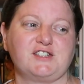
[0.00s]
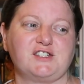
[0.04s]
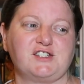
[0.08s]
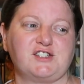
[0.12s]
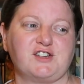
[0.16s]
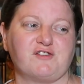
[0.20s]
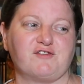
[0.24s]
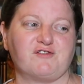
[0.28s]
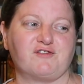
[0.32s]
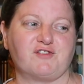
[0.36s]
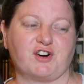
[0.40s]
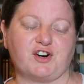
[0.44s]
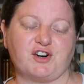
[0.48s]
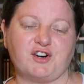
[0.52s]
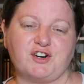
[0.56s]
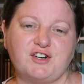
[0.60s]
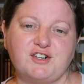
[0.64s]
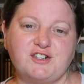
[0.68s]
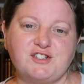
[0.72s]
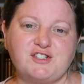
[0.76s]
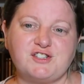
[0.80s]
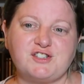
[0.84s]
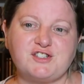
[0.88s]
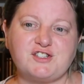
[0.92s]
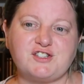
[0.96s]

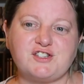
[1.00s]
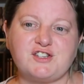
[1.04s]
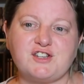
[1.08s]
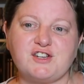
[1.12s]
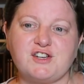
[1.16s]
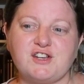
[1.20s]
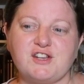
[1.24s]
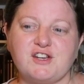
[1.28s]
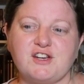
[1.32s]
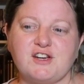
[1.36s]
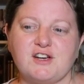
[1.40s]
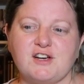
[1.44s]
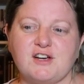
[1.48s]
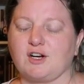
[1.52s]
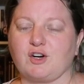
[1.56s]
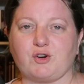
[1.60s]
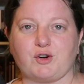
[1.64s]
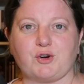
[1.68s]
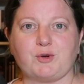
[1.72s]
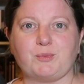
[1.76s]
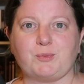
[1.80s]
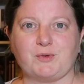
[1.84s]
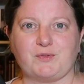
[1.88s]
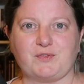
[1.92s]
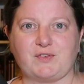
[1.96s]
diverse
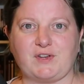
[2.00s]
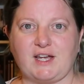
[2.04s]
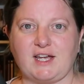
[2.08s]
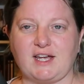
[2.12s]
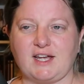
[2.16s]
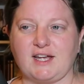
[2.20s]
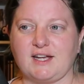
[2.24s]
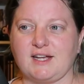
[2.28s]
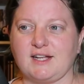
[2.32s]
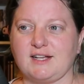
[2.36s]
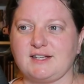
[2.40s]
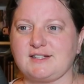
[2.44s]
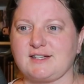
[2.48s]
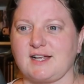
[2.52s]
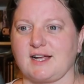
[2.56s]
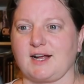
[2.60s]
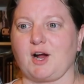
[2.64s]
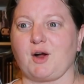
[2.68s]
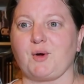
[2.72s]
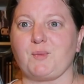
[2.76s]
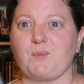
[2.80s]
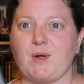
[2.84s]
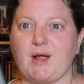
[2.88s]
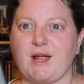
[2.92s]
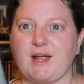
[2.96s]
group of kids. Like,
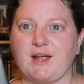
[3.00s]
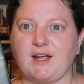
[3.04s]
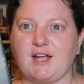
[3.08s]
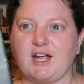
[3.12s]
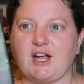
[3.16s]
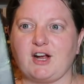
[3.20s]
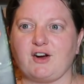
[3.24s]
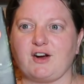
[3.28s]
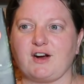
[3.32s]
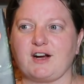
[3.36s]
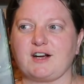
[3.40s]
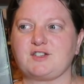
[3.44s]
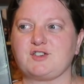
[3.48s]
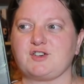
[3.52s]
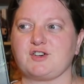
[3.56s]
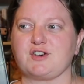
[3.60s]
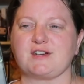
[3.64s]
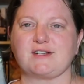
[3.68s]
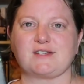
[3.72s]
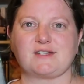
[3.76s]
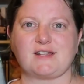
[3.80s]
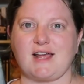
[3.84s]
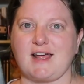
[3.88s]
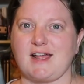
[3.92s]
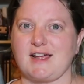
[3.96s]
our main character
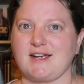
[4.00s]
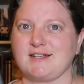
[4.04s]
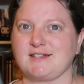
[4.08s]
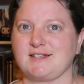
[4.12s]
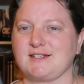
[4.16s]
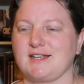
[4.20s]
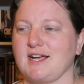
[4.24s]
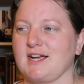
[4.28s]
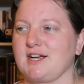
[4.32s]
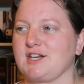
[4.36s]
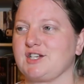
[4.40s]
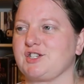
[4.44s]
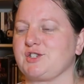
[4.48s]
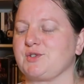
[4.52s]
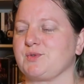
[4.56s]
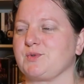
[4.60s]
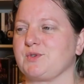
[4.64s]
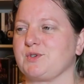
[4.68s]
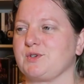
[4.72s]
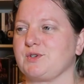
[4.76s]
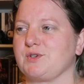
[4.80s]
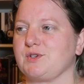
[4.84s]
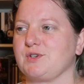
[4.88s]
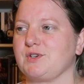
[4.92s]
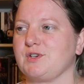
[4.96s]
is
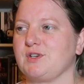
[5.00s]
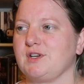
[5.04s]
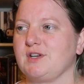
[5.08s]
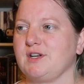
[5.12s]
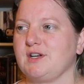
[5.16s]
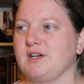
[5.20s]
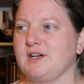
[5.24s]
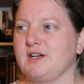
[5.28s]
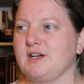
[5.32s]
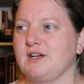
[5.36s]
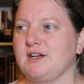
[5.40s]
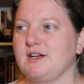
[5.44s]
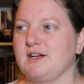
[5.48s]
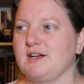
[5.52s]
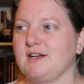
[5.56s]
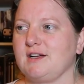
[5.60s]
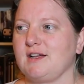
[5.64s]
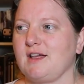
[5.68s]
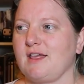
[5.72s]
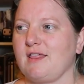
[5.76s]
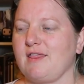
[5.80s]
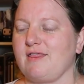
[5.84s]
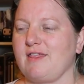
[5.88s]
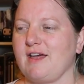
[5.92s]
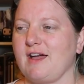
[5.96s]
asexual.
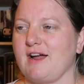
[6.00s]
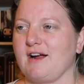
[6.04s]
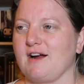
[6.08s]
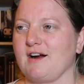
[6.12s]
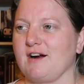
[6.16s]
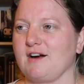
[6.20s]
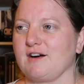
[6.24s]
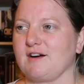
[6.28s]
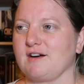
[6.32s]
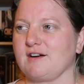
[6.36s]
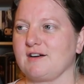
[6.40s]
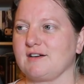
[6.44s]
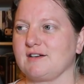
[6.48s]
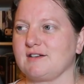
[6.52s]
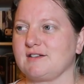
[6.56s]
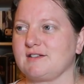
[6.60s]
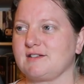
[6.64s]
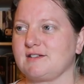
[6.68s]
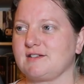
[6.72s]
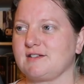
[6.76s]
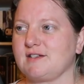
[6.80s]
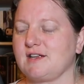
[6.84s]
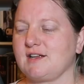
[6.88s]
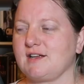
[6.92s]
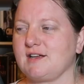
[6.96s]

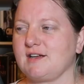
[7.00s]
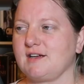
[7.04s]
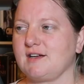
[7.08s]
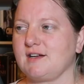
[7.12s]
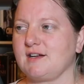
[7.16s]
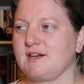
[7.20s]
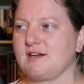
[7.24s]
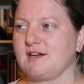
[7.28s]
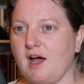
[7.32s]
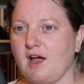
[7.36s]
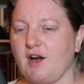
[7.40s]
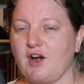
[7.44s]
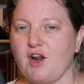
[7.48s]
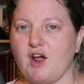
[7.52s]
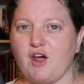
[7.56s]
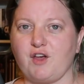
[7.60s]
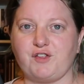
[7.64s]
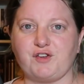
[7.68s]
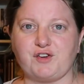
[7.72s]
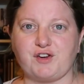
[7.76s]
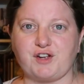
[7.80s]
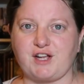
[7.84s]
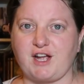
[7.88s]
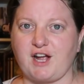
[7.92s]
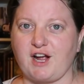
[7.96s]
There's
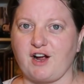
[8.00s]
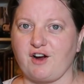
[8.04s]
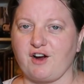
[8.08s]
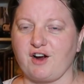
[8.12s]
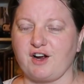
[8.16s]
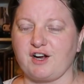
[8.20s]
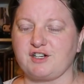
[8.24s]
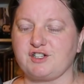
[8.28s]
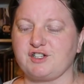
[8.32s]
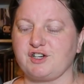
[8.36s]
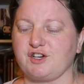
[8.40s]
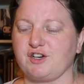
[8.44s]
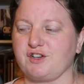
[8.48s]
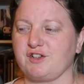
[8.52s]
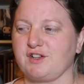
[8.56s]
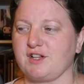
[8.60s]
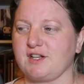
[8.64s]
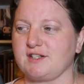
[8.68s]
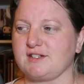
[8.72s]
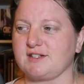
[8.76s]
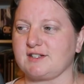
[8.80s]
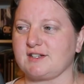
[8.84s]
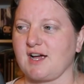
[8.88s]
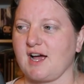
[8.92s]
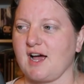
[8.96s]
another character
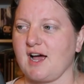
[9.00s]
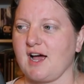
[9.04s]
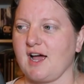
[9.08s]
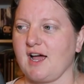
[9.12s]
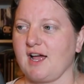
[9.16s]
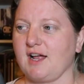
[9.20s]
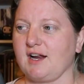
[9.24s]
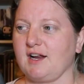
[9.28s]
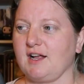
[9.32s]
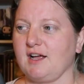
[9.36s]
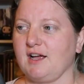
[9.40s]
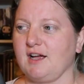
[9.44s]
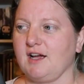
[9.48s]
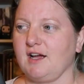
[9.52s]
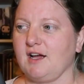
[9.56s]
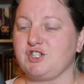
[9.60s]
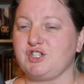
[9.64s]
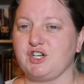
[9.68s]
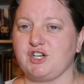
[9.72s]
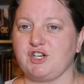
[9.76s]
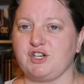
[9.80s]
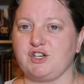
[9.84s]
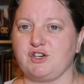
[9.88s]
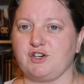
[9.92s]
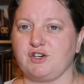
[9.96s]
that's got
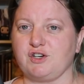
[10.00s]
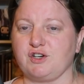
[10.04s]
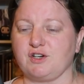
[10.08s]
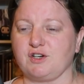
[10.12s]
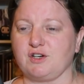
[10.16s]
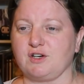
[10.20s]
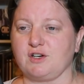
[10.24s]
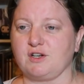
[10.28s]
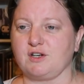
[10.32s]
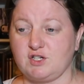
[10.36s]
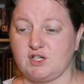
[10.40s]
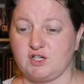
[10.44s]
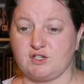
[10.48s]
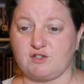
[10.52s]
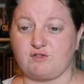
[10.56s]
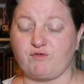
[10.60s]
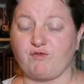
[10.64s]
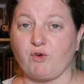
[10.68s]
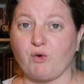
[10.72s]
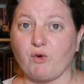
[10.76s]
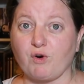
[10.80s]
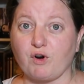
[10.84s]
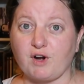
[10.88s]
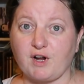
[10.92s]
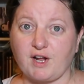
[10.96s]
gender
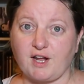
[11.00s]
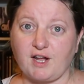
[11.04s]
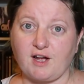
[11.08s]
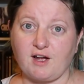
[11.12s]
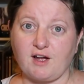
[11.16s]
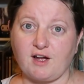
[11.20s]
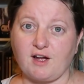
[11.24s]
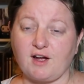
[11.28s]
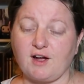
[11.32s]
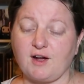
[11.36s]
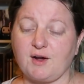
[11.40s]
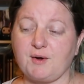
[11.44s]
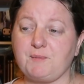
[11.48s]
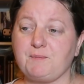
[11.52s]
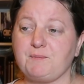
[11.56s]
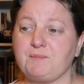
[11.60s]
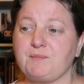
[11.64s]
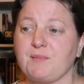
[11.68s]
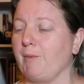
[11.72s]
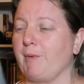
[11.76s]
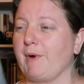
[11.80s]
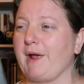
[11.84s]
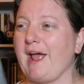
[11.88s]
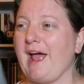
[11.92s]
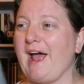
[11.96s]
dysphoria.
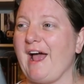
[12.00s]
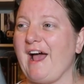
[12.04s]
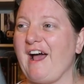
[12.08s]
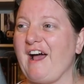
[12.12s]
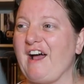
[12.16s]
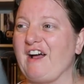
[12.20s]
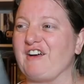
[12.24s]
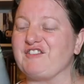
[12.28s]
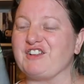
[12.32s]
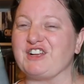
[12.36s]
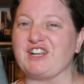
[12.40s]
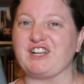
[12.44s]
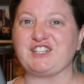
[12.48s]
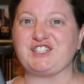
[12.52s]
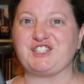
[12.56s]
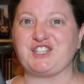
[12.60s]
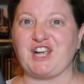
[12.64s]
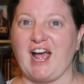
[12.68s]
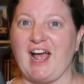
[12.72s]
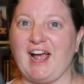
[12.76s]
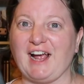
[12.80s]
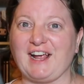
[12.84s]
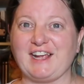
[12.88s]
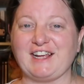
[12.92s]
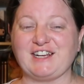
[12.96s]
We have
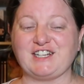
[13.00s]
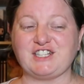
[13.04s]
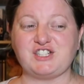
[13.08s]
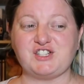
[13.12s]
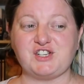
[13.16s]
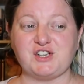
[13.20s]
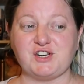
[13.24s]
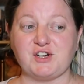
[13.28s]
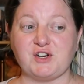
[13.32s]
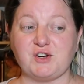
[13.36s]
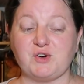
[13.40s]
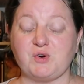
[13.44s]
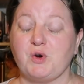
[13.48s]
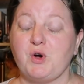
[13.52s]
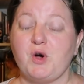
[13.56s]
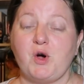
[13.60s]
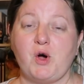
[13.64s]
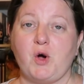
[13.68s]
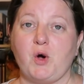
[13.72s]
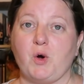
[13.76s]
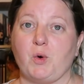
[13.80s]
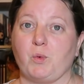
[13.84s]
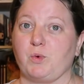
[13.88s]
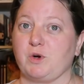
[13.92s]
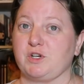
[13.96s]
Jack and Jill,
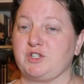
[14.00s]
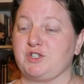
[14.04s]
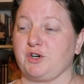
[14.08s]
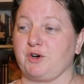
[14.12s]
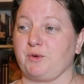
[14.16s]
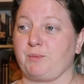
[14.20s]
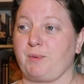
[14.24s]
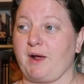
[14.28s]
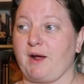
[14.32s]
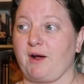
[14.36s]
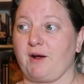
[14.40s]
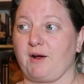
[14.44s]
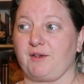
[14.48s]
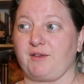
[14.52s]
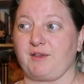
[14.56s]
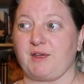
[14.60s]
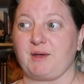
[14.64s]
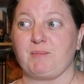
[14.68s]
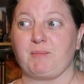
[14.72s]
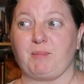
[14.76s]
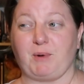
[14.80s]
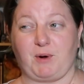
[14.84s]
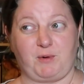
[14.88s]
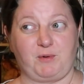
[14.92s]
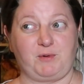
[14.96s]
which are apparently
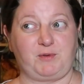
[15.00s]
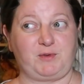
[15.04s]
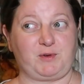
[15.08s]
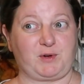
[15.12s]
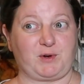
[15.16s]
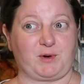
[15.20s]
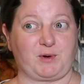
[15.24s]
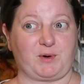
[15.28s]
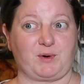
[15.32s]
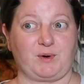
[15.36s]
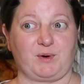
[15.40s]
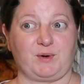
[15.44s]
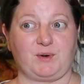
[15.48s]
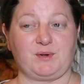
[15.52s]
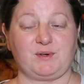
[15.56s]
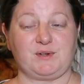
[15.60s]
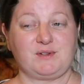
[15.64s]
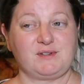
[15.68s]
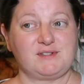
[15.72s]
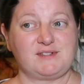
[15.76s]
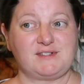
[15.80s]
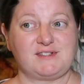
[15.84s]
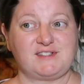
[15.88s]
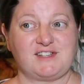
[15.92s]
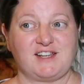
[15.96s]
both
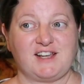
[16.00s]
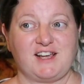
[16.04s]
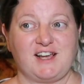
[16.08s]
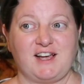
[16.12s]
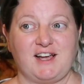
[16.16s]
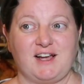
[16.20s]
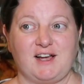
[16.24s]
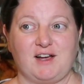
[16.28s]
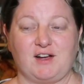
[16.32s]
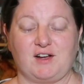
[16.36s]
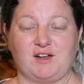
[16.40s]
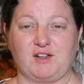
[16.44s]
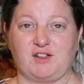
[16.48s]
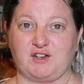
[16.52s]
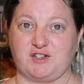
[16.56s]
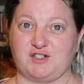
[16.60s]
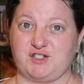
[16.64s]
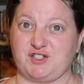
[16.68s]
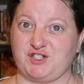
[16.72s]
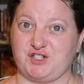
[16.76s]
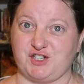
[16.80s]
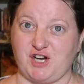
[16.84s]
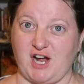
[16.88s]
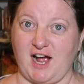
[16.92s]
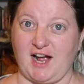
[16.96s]
girls.
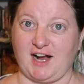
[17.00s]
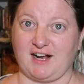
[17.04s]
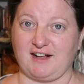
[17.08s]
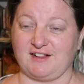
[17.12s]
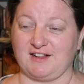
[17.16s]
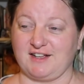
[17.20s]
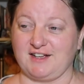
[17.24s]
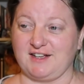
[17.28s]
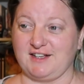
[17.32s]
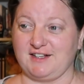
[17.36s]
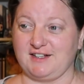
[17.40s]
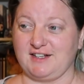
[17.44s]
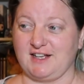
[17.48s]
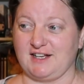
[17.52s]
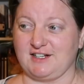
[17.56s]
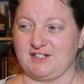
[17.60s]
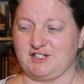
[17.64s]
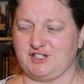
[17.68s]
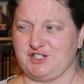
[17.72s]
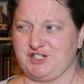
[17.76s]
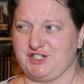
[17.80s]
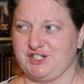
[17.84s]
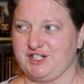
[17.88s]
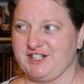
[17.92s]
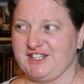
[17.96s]
There's Jacqueline
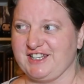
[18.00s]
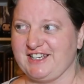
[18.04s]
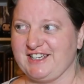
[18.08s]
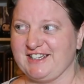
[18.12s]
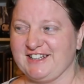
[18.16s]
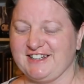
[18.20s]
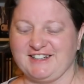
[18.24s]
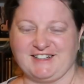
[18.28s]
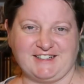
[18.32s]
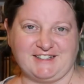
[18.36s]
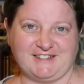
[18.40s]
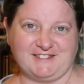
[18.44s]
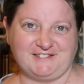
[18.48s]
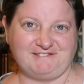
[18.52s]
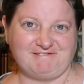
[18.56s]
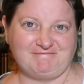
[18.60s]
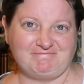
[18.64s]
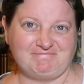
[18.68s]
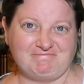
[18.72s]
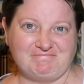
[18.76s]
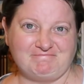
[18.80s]
and Jillian.